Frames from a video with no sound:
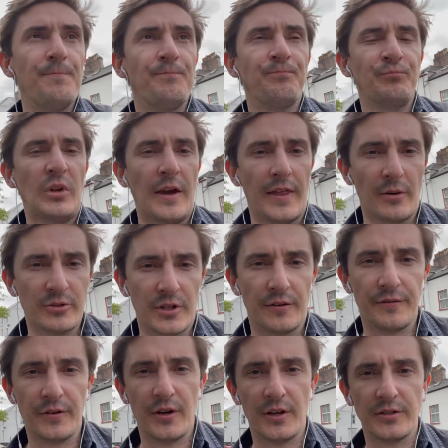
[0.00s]
yeah, that was our
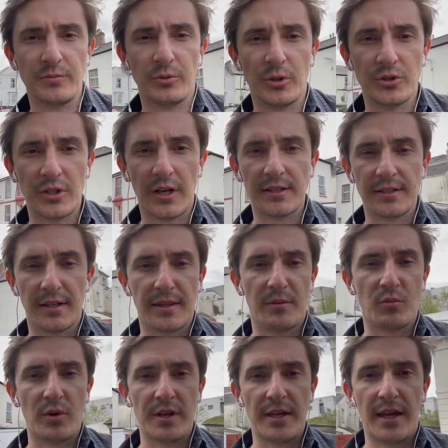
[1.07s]
first project, and then
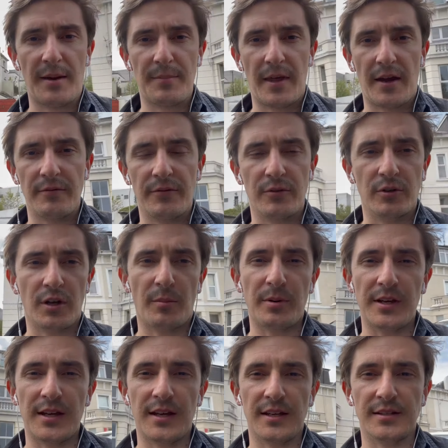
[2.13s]
we kept that for a couple
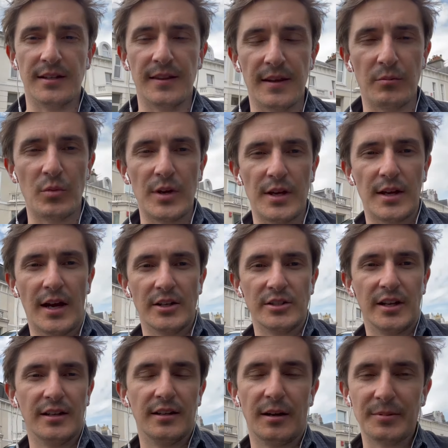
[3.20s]
of years, and then we actually
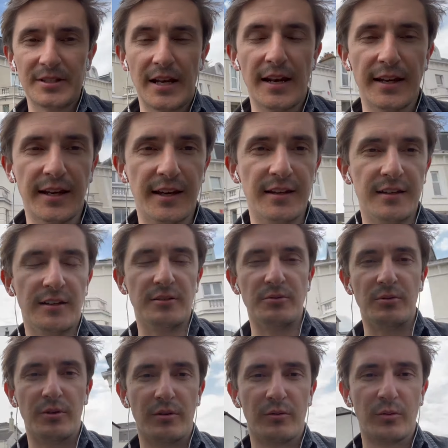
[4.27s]
ended up selling it because
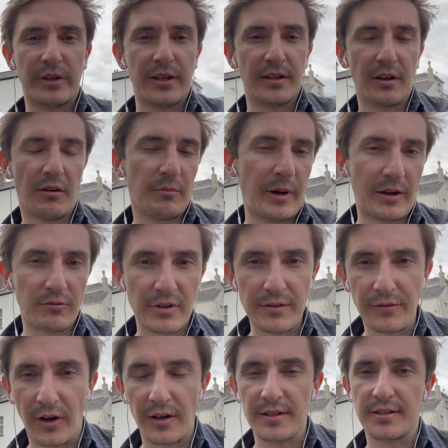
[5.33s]
we didn't know about
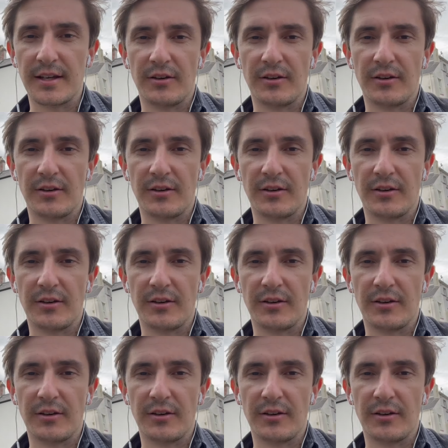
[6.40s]
refinancing or